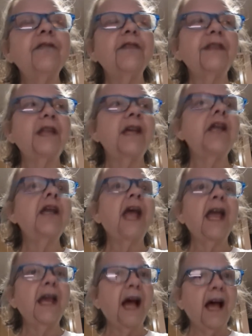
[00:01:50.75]
the
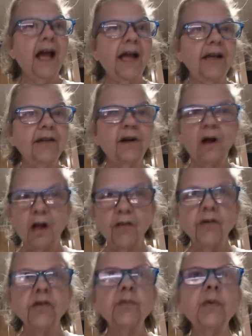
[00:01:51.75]
AI all
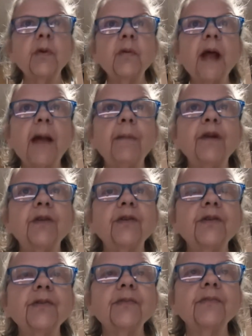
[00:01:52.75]
those
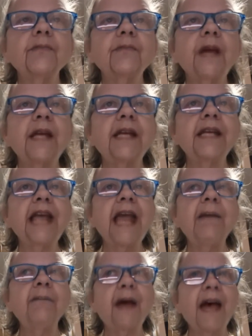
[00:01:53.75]
parameters, and it
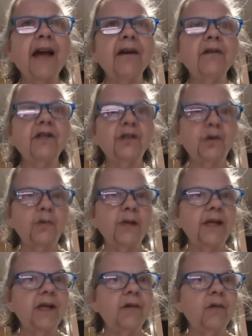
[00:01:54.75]
came back to
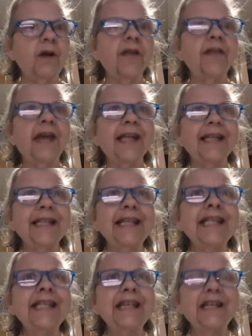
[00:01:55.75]
me with at
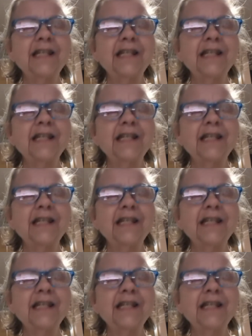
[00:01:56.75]
least